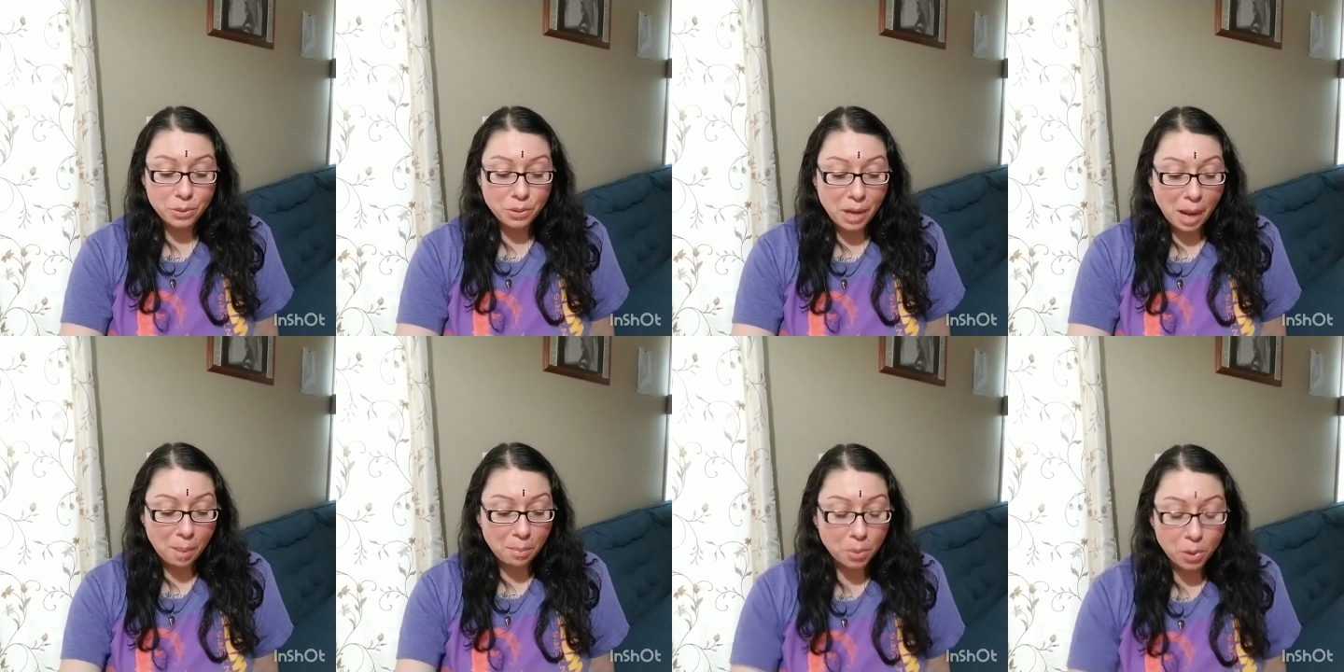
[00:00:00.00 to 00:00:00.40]

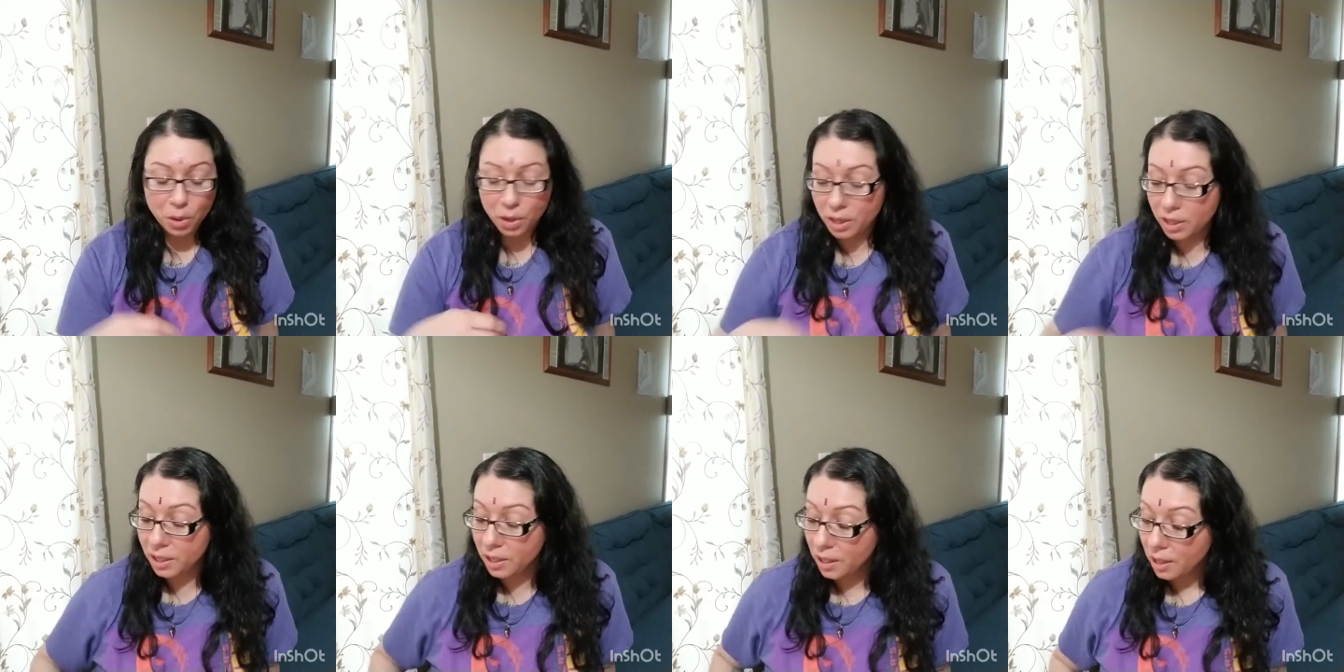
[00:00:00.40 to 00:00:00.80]

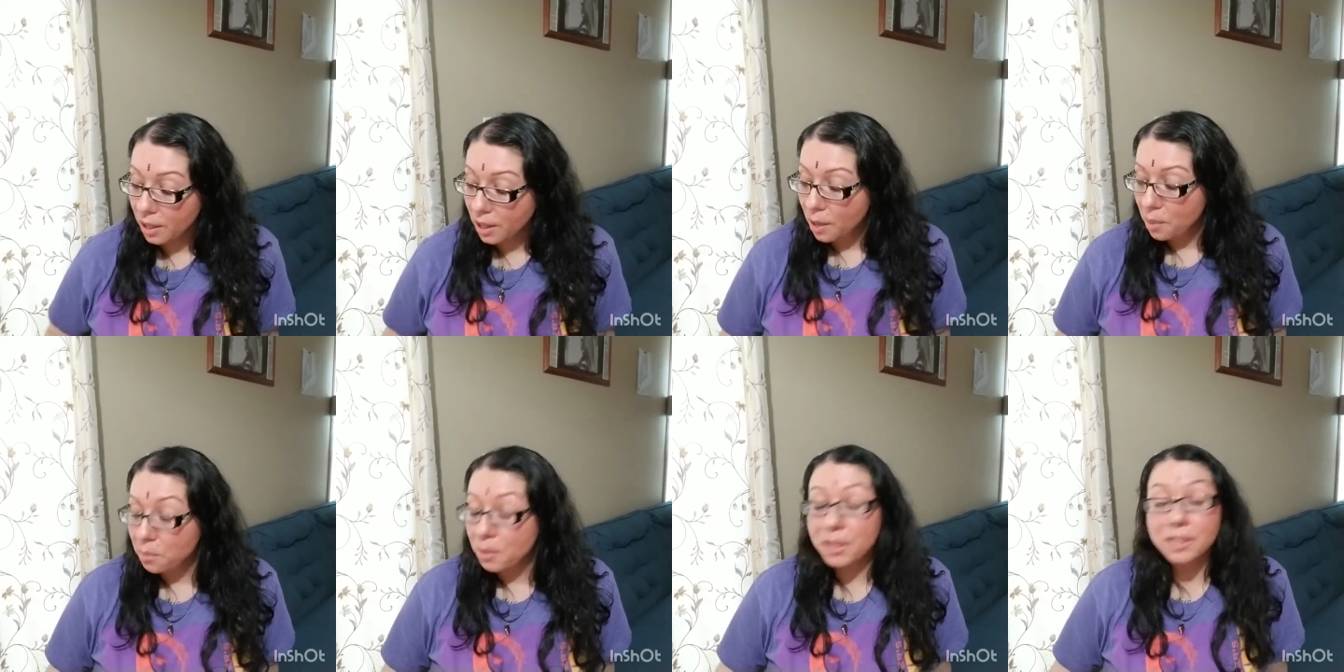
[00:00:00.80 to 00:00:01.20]
Capricorn,
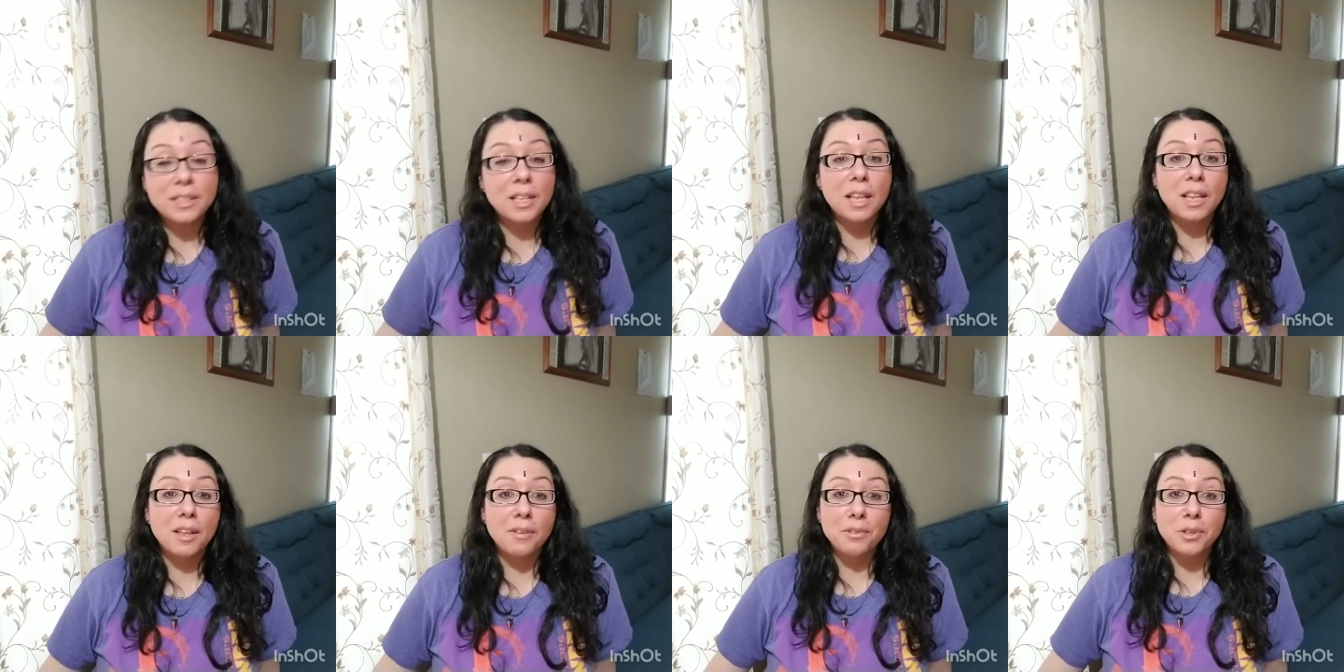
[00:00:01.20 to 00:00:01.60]
because
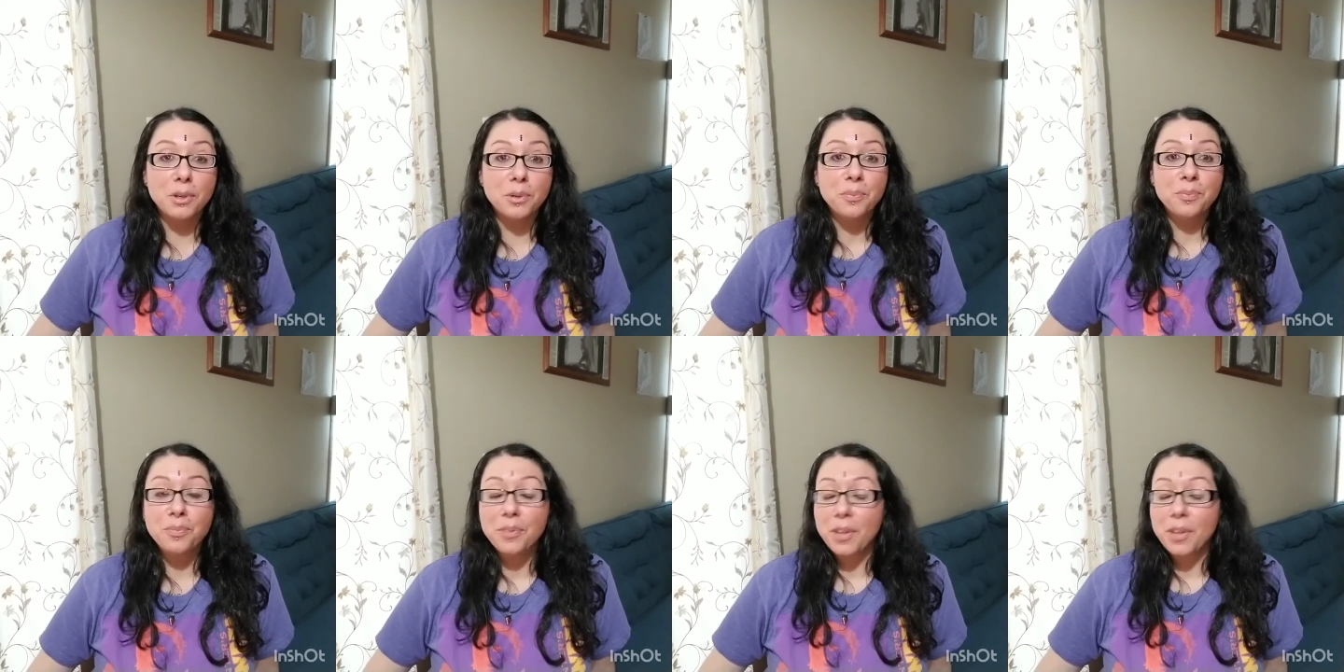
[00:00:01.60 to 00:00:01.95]
I love you.